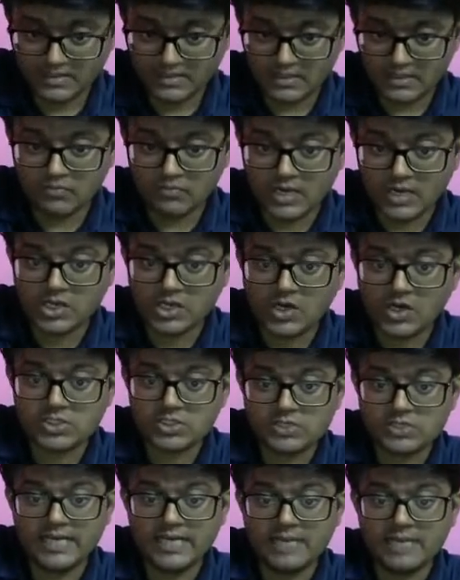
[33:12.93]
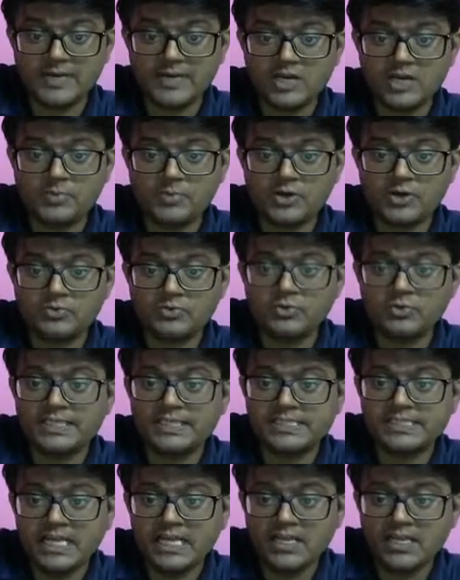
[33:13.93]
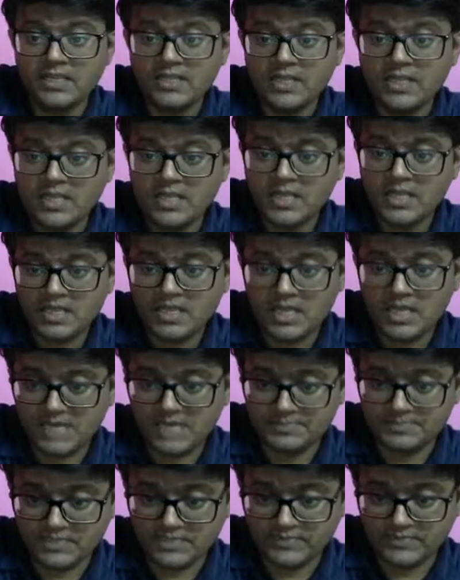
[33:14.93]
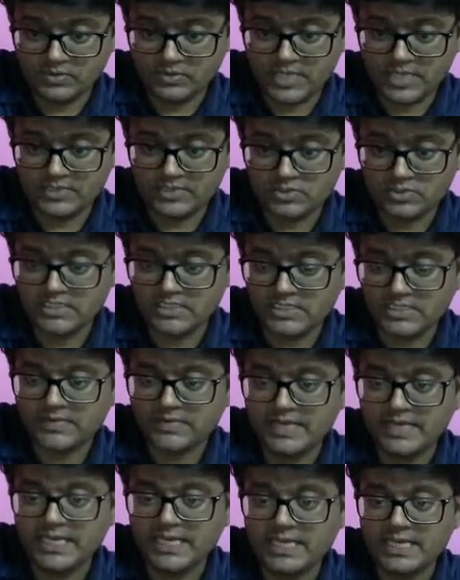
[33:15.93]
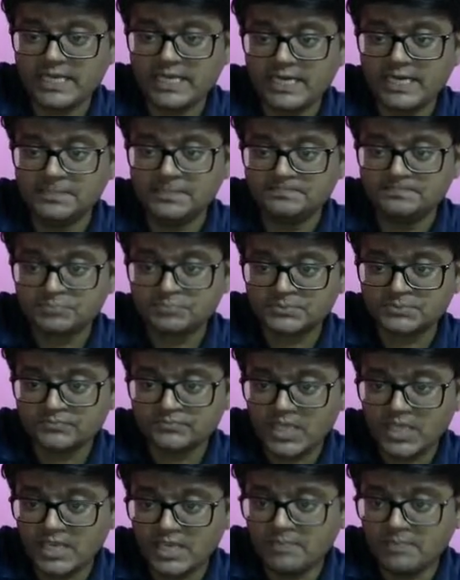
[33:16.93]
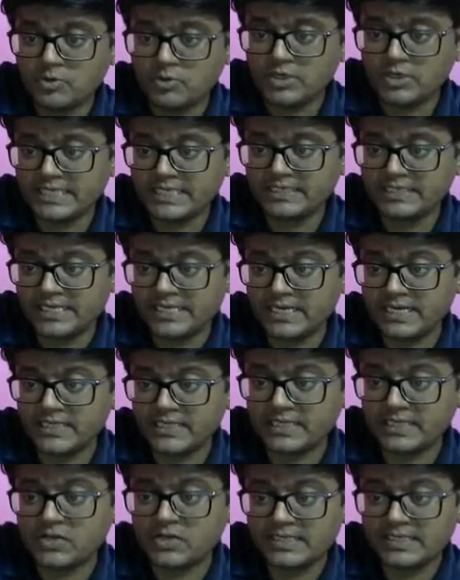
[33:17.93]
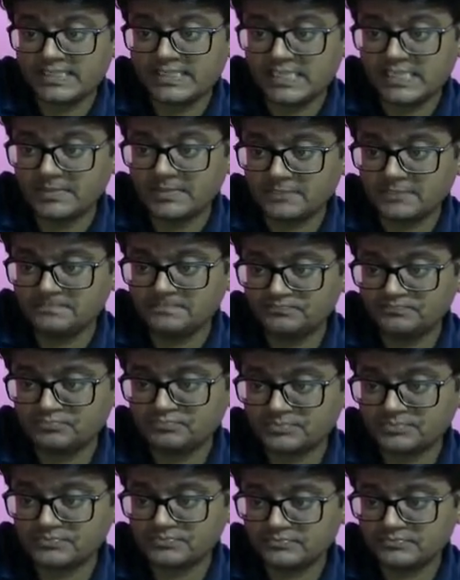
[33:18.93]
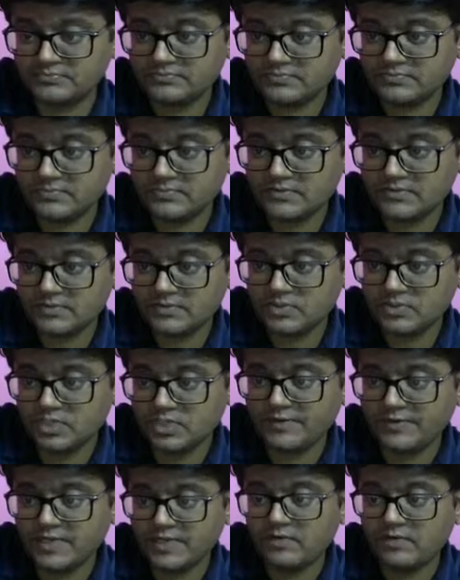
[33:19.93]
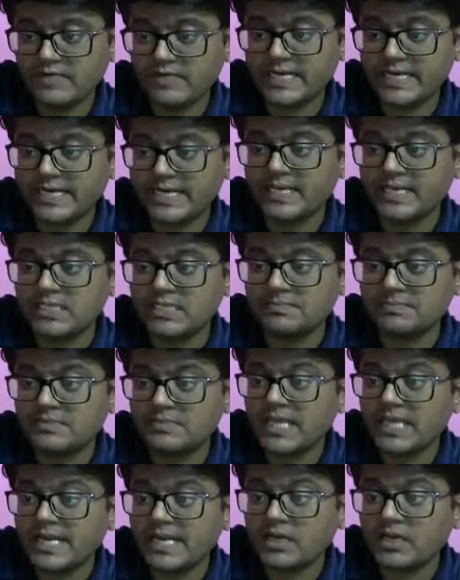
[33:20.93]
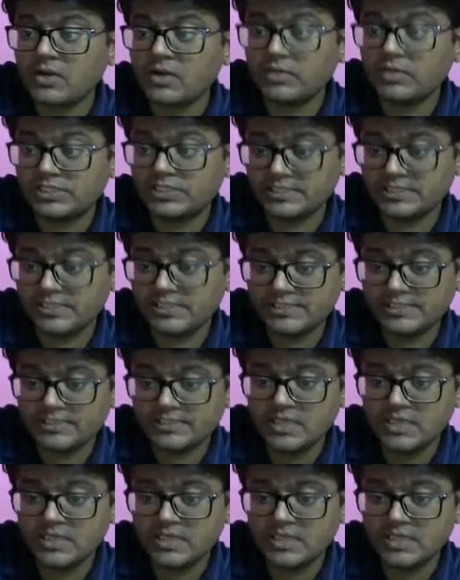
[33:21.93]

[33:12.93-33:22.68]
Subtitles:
work also will depend upon who is the observer. Okay, so this is a very important theoretical concept. So if at all we are getting some theoretical questions